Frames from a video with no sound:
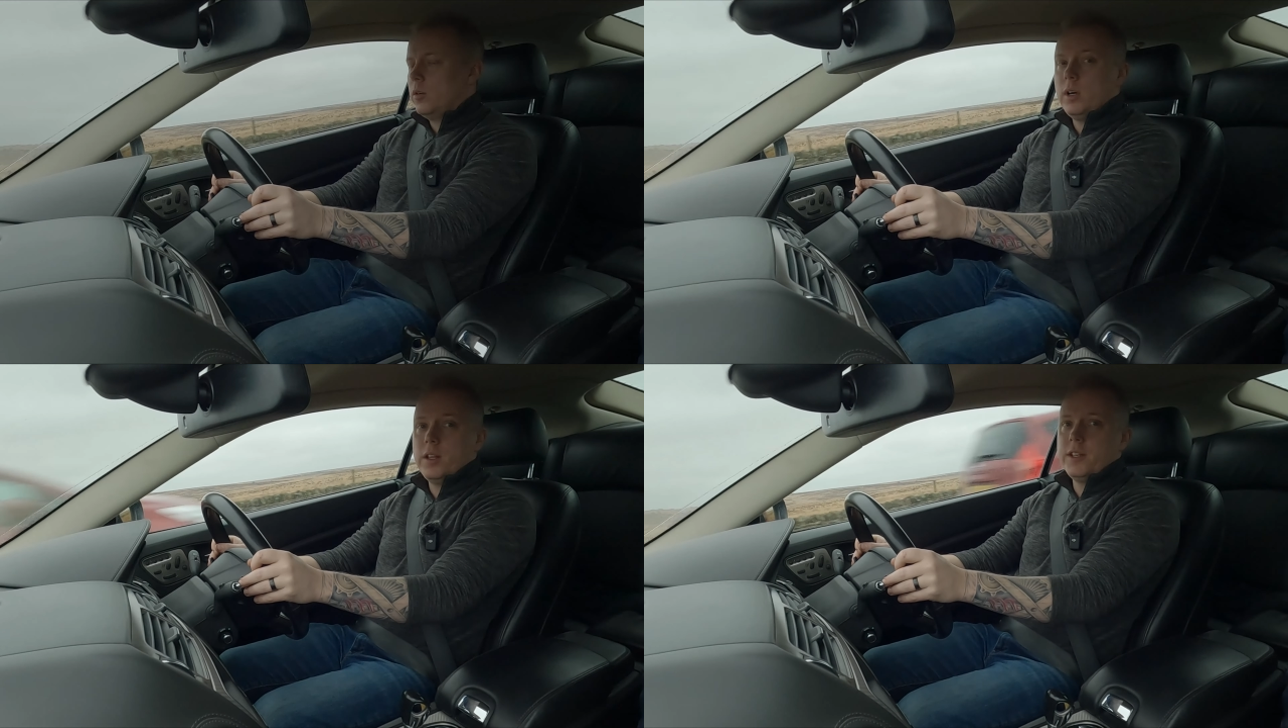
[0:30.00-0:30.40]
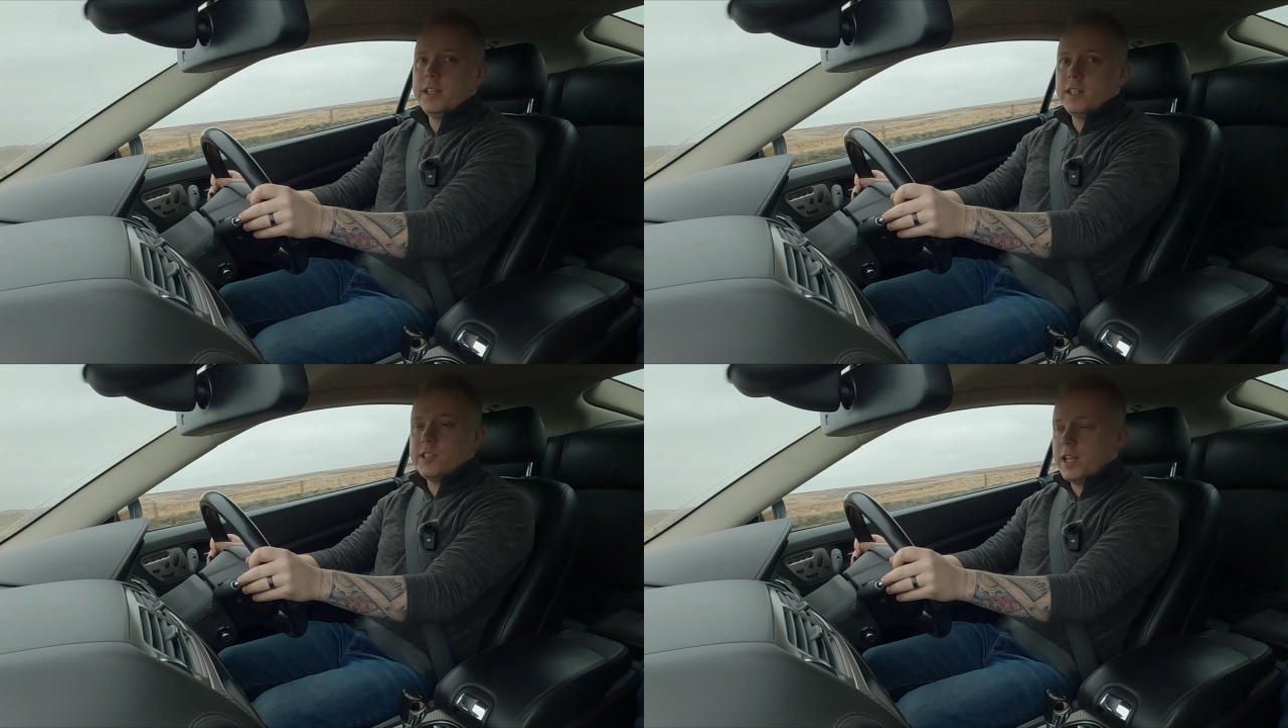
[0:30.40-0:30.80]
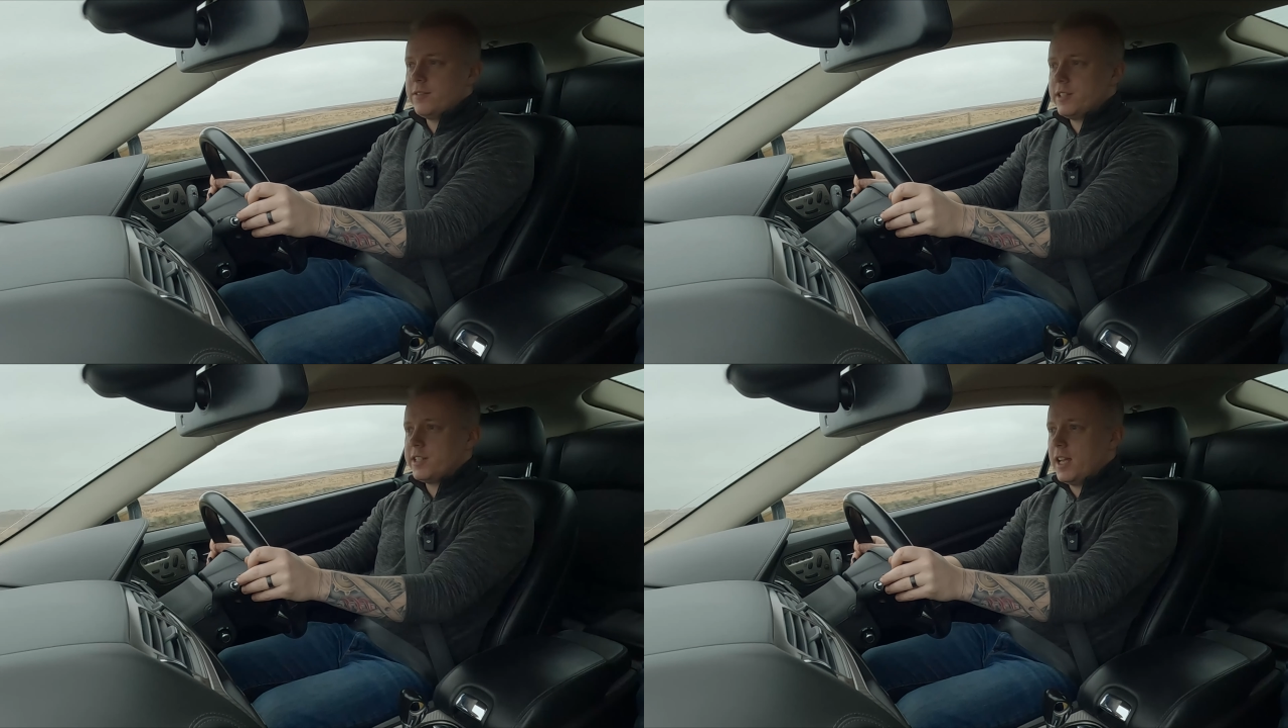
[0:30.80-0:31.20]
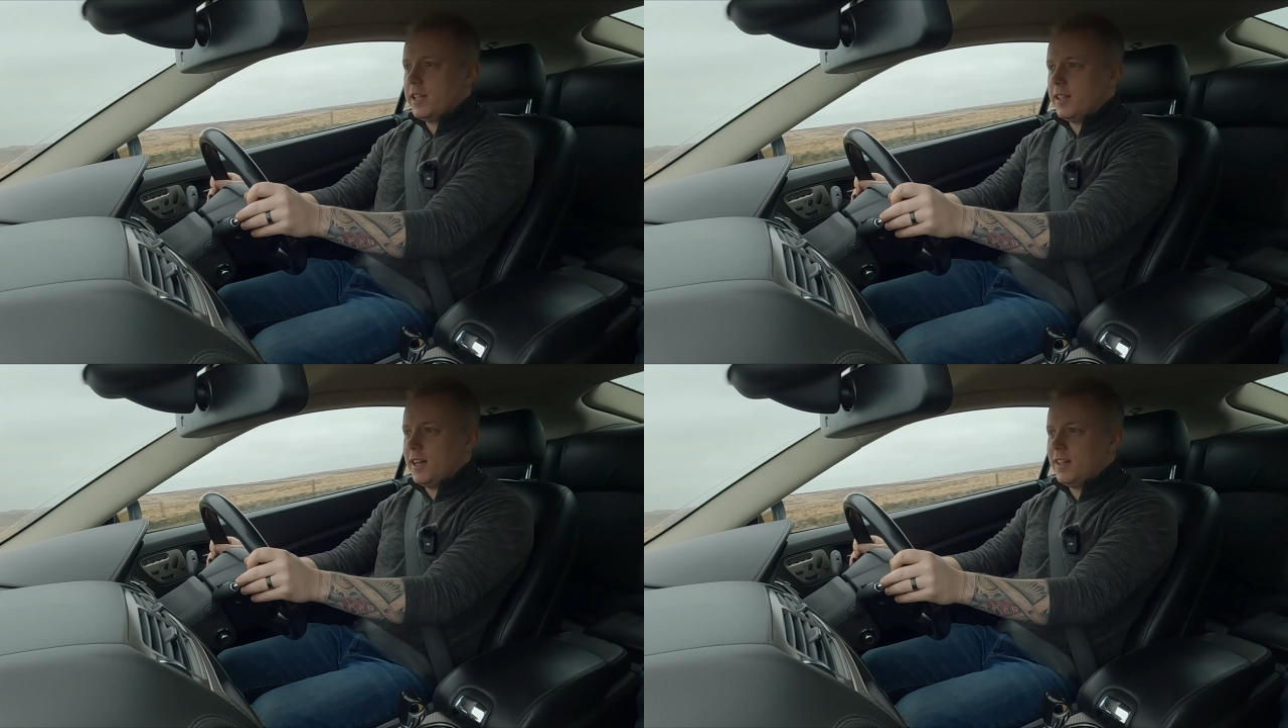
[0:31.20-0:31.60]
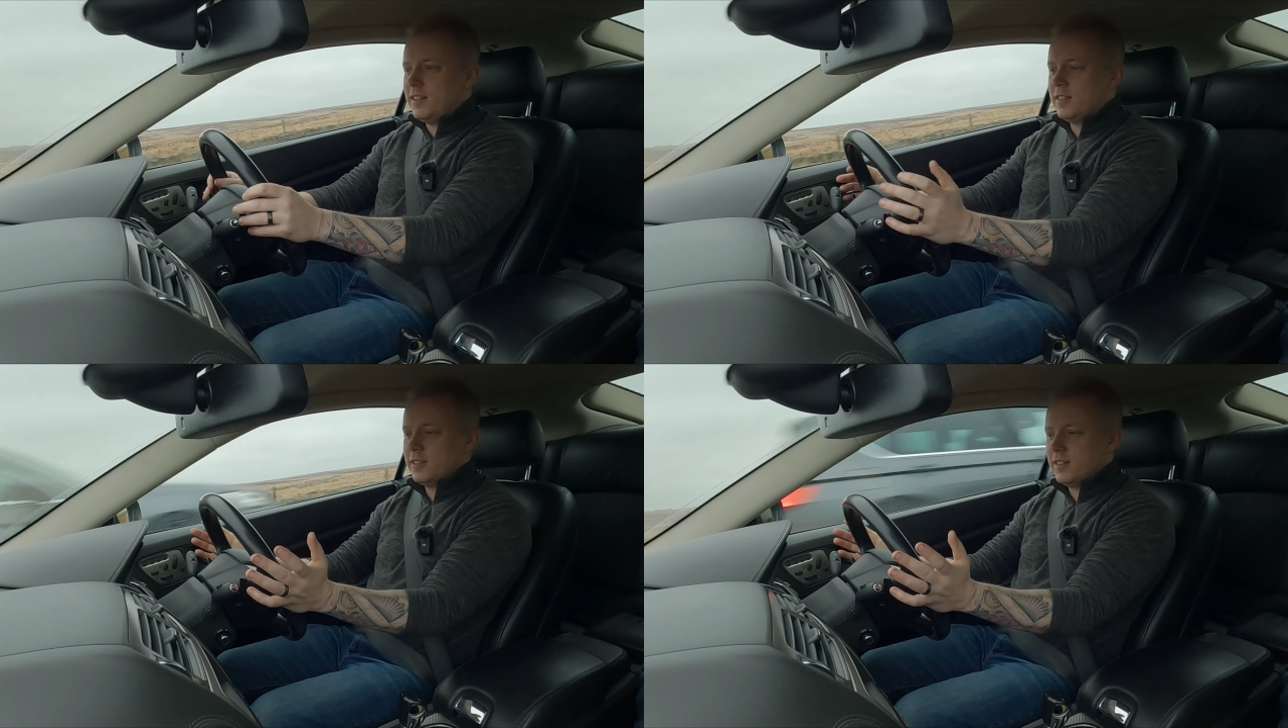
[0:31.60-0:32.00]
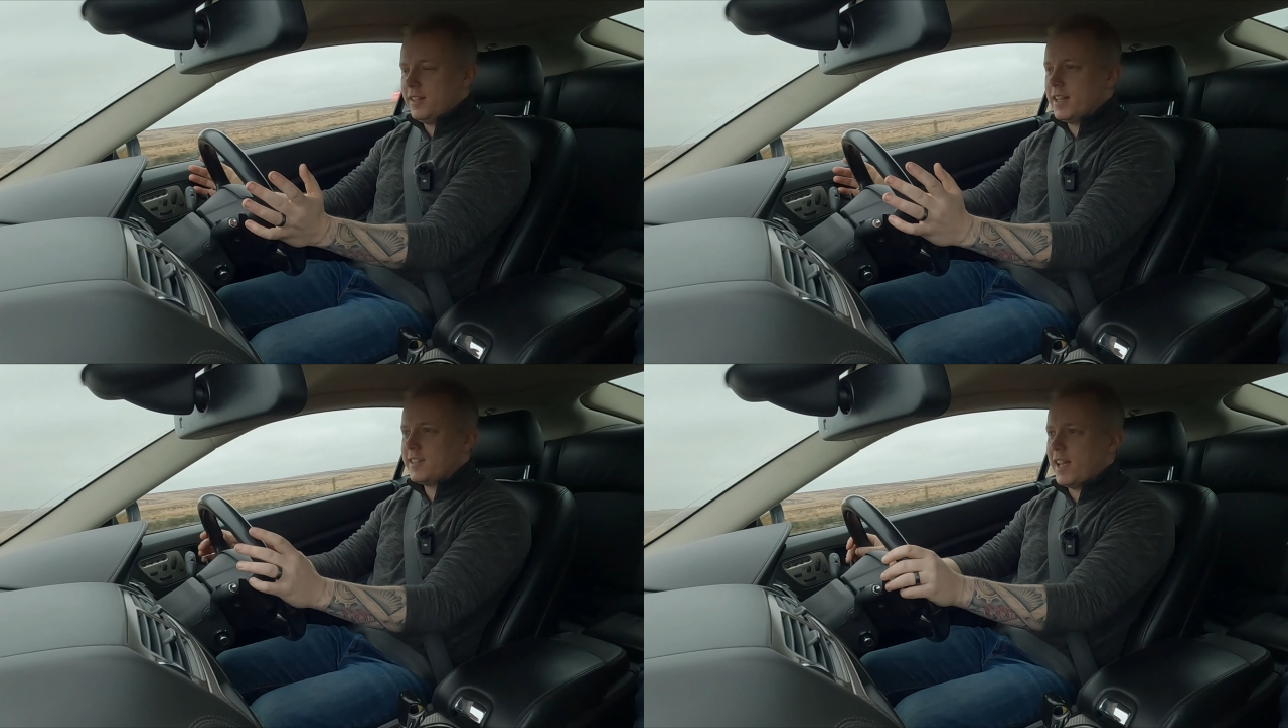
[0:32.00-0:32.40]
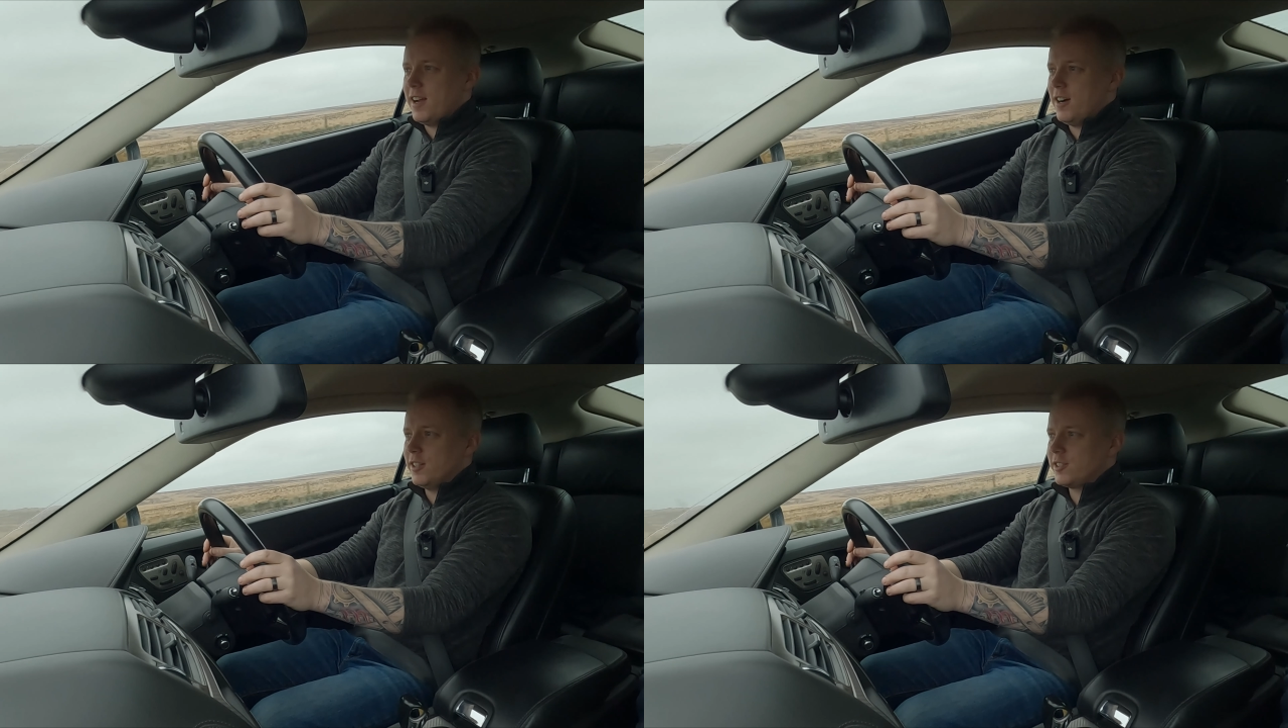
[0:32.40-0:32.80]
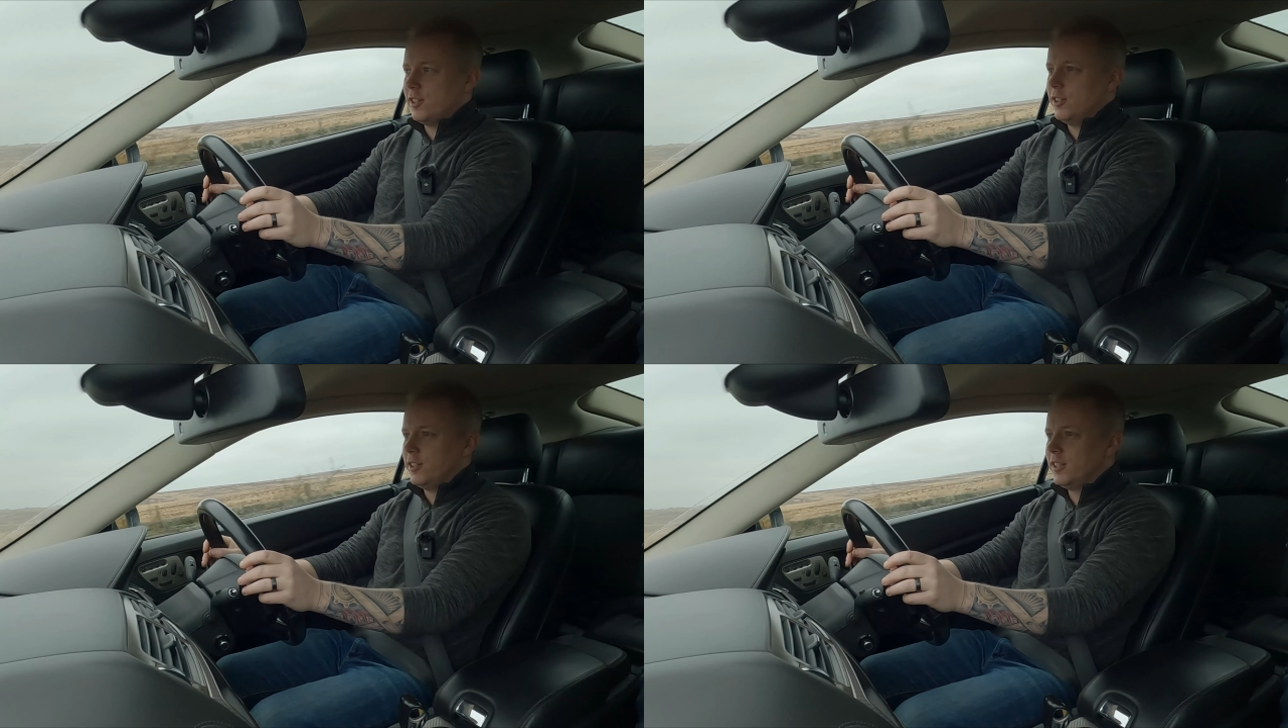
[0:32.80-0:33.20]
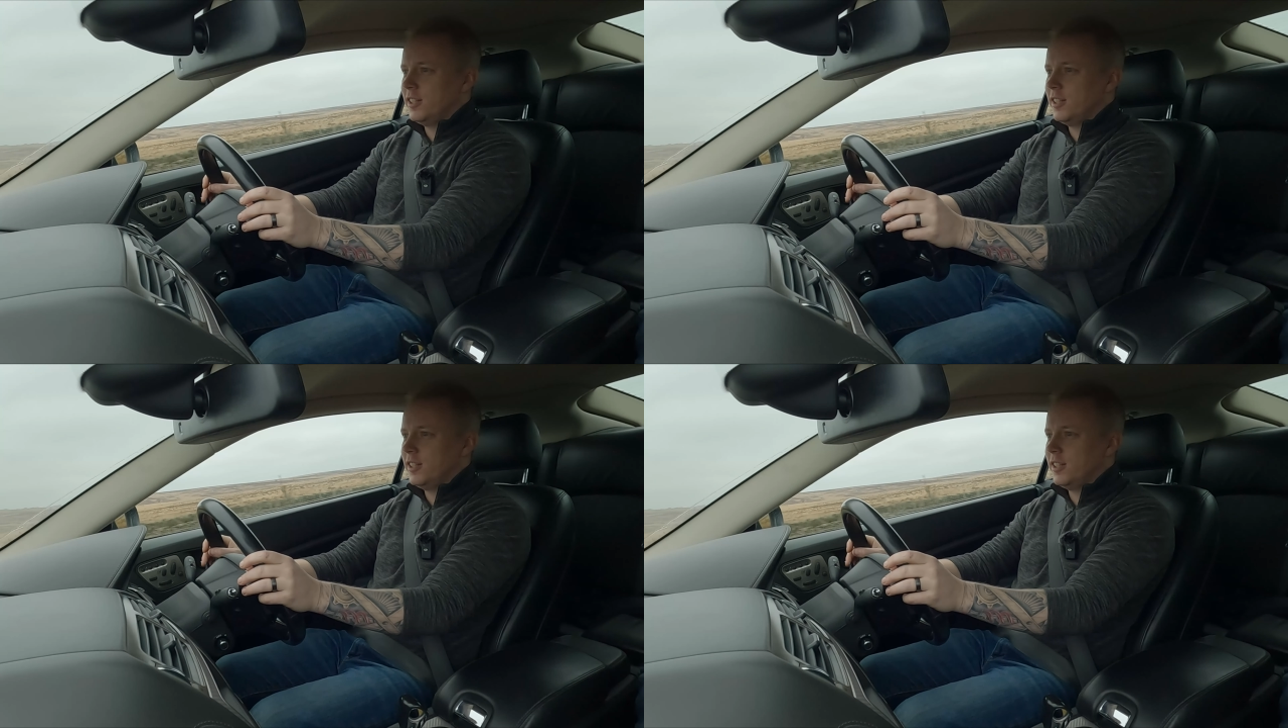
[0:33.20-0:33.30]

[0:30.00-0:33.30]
Well, I think it's safe to say that the XKR's done.